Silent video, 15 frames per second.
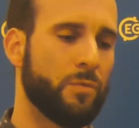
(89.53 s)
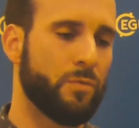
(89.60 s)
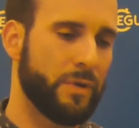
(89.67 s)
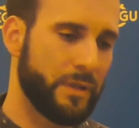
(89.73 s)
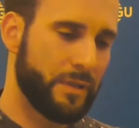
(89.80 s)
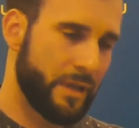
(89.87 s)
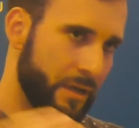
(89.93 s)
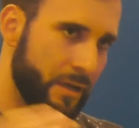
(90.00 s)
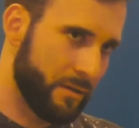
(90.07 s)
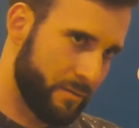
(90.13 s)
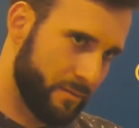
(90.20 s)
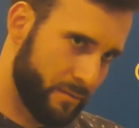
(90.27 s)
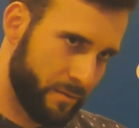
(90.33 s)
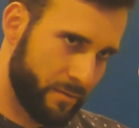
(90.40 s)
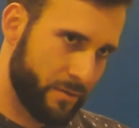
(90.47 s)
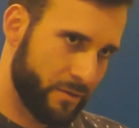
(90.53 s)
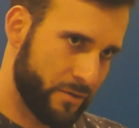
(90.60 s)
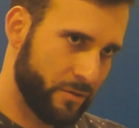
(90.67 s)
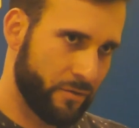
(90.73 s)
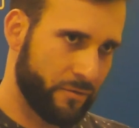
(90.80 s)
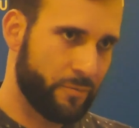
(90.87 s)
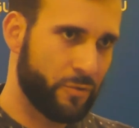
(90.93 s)
We then
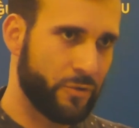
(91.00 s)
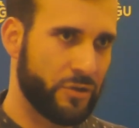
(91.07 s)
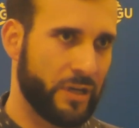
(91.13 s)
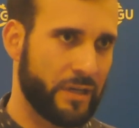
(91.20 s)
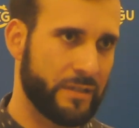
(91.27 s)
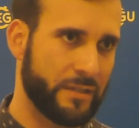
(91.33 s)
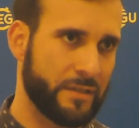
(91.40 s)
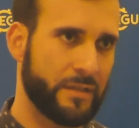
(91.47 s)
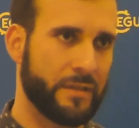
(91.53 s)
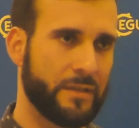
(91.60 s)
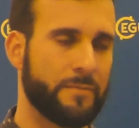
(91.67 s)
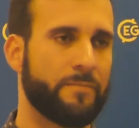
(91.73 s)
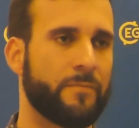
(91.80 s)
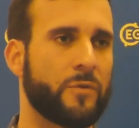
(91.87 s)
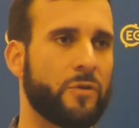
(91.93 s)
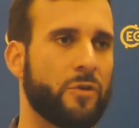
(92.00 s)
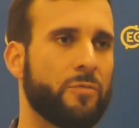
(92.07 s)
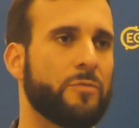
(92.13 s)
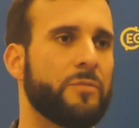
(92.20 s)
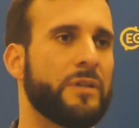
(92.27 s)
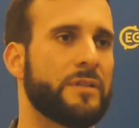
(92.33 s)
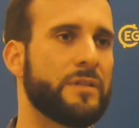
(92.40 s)
sort of projected the
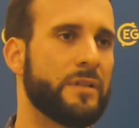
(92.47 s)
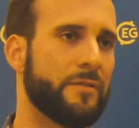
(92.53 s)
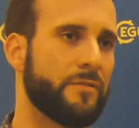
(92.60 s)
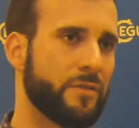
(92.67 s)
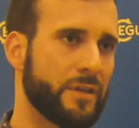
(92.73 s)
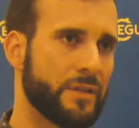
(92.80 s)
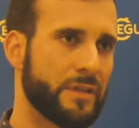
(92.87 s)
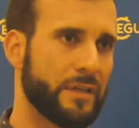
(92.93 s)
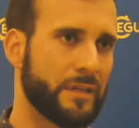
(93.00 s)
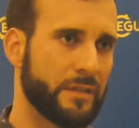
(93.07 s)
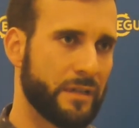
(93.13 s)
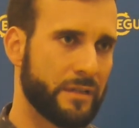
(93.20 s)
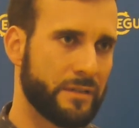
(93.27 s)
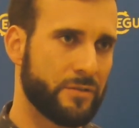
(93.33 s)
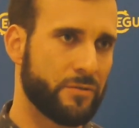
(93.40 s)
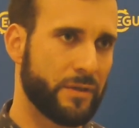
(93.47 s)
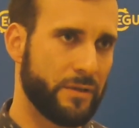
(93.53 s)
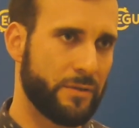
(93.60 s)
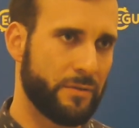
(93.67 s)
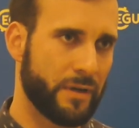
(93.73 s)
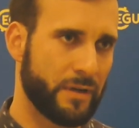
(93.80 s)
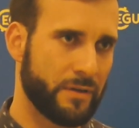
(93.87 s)
global mean sea level rise signal until
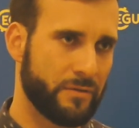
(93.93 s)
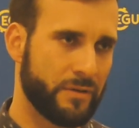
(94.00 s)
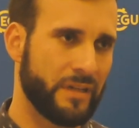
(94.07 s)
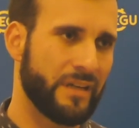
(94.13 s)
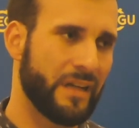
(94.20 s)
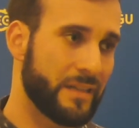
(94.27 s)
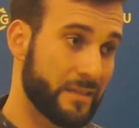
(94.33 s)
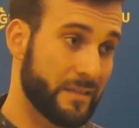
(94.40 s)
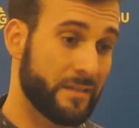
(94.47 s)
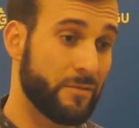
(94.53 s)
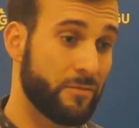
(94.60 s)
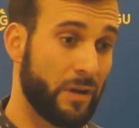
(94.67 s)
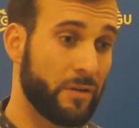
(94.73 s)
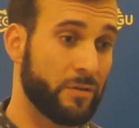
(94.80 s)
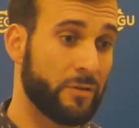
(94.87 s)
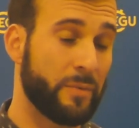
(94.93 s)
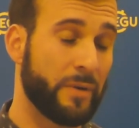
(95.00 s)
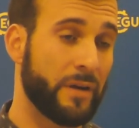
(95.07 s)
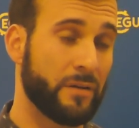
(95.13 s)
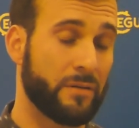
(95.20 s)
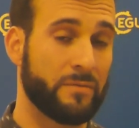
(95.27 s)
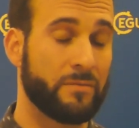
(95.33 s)
2300, and that's around
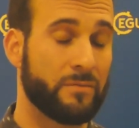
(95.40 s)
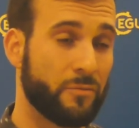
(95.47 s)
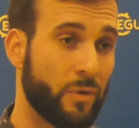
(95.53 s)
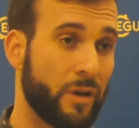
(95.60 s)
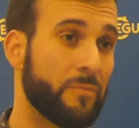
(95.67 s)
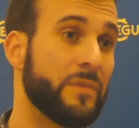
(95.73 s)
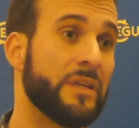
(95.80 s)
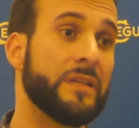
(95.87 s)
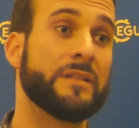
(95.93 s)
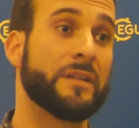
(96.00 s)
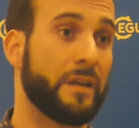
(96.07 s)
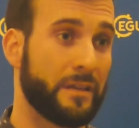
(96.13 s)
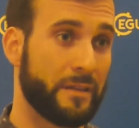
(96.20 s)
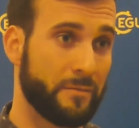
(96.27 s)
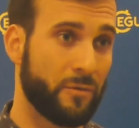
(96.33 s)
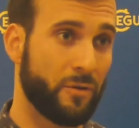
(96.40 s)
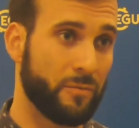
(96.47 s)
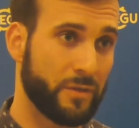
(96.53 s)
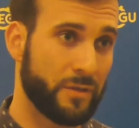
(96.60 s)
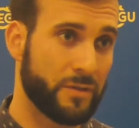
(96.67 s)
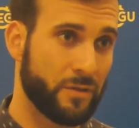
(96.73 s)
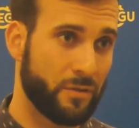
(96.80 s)
about one meter at the
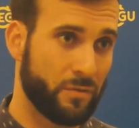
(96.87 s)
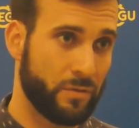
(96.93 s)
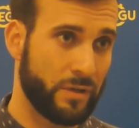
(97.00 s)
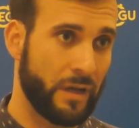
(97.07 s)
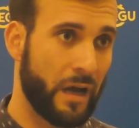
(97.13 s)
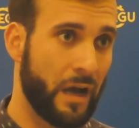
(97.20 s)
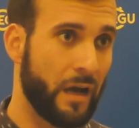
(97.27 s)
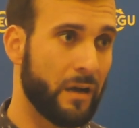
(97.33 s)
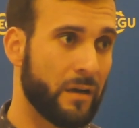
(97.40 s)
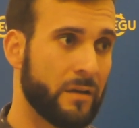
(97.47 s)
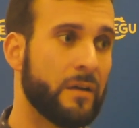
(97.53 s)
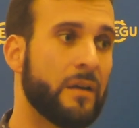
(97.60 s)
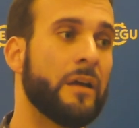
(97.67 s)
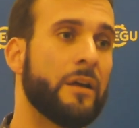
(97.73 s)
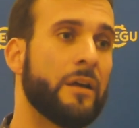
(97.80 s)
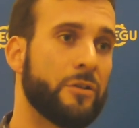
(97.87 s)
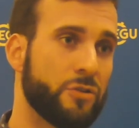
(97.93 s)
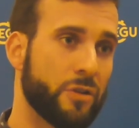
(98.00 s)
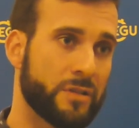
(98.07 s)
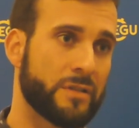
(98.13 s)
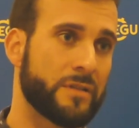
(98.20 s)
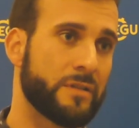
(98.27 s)
moment. So we are
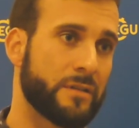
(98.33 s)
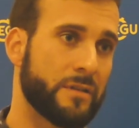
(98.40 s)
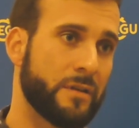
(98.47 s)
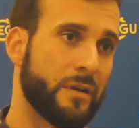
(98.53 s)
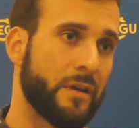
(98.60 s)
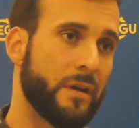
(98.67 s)
just